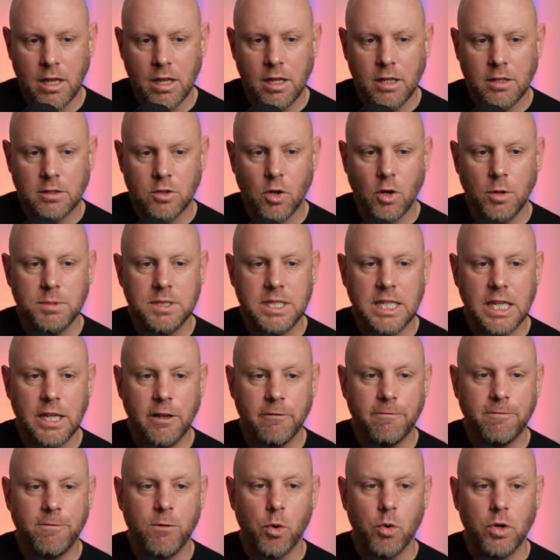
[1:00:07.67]
So I'm seeing
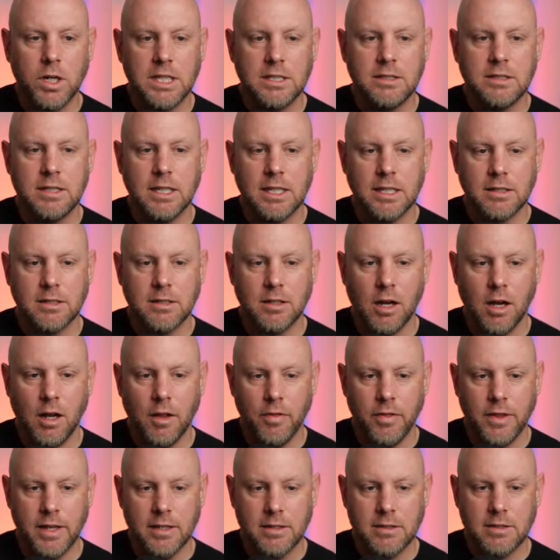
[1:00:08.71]
46
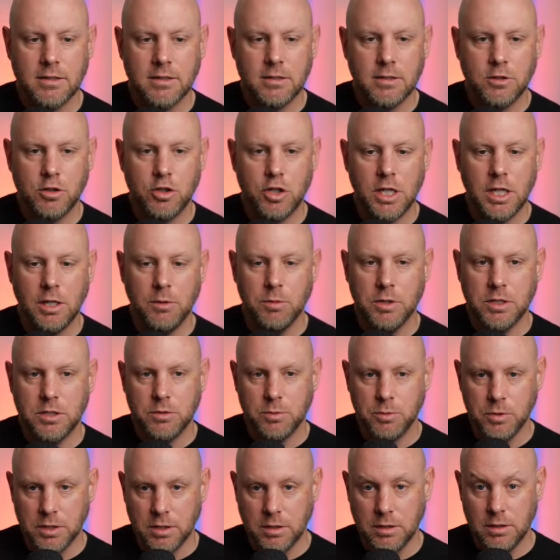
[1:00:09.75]
on this sheet, which
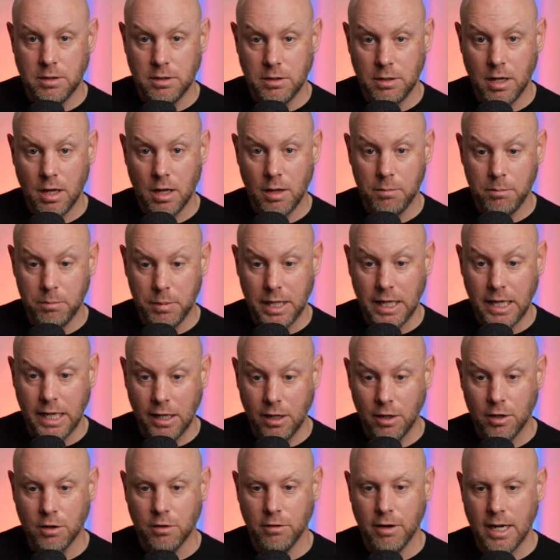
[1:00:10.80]
would be
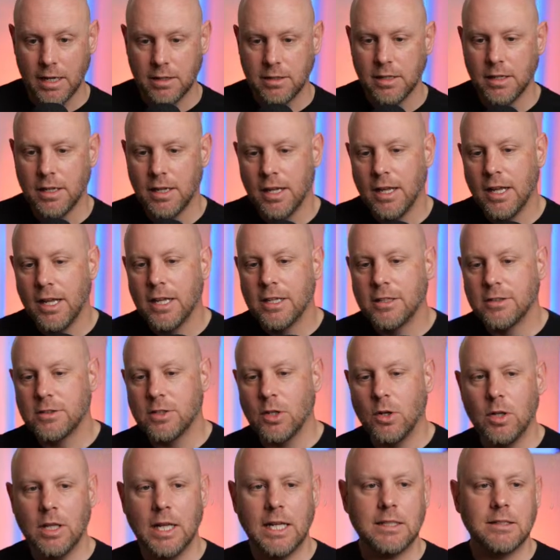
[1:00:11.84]
incorrect.
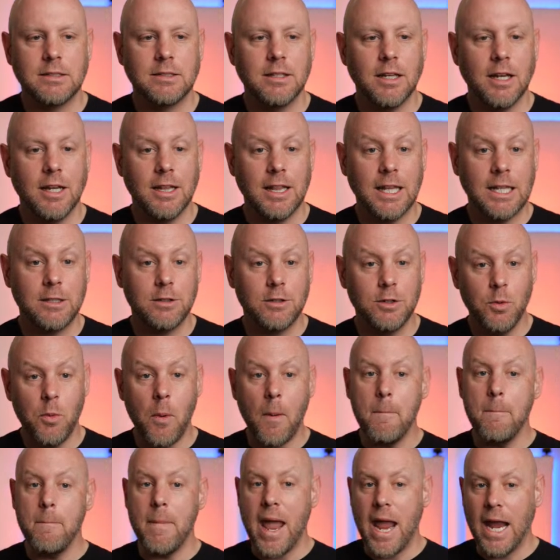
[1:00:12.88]
So let's do a
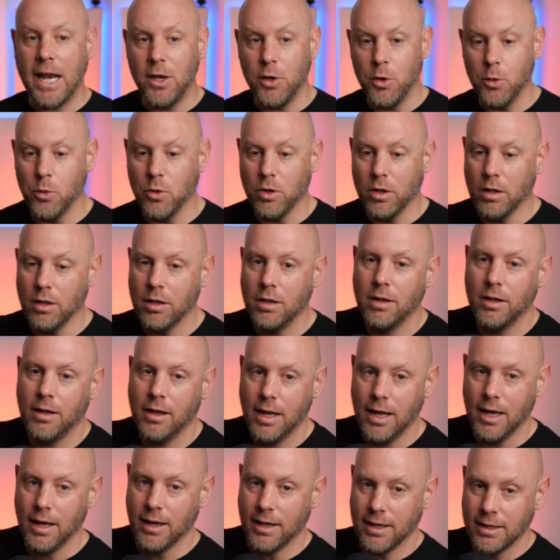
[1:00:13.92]
manual
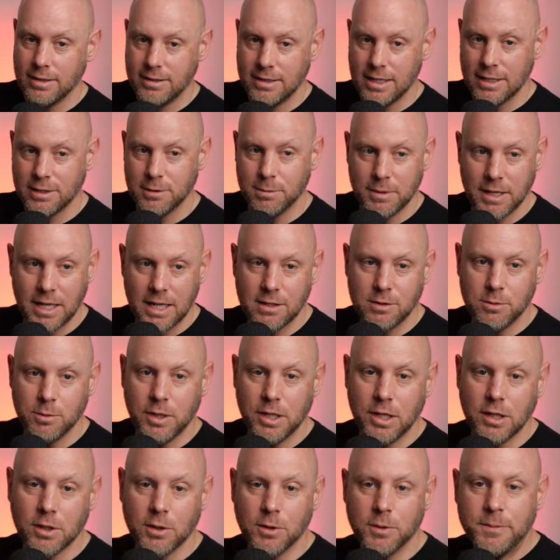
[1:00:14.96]
assessment as we
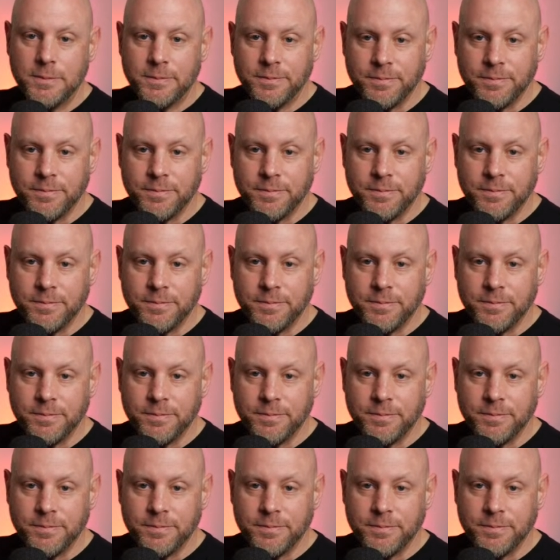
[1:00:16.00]
go.